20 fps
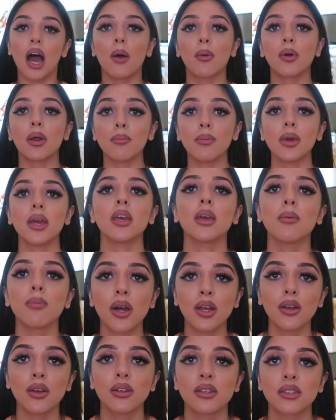And when I'm making
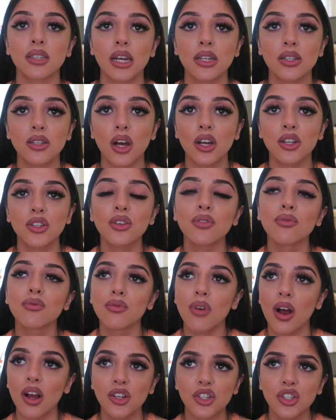my notes, I
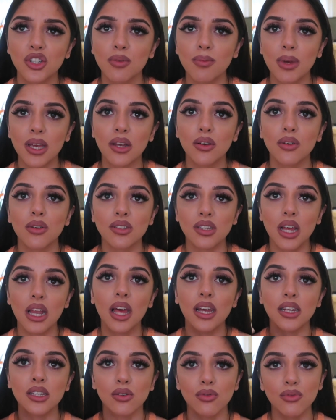don't rush to make notes. I
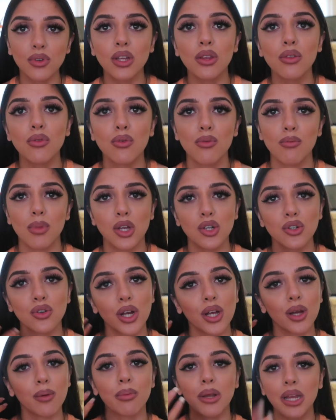like to read through, make
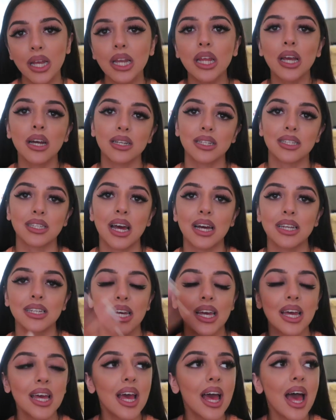sure I completely
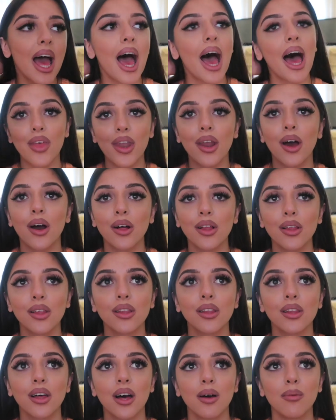understand it, and then
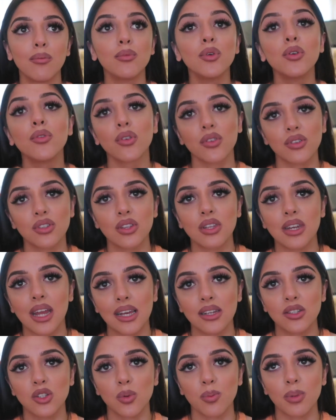I'll move on to the
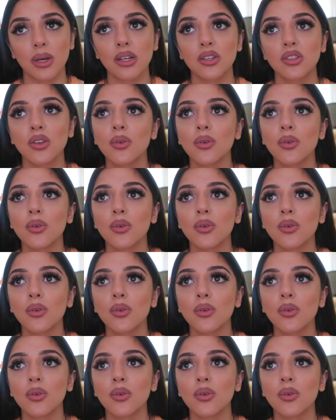next topic.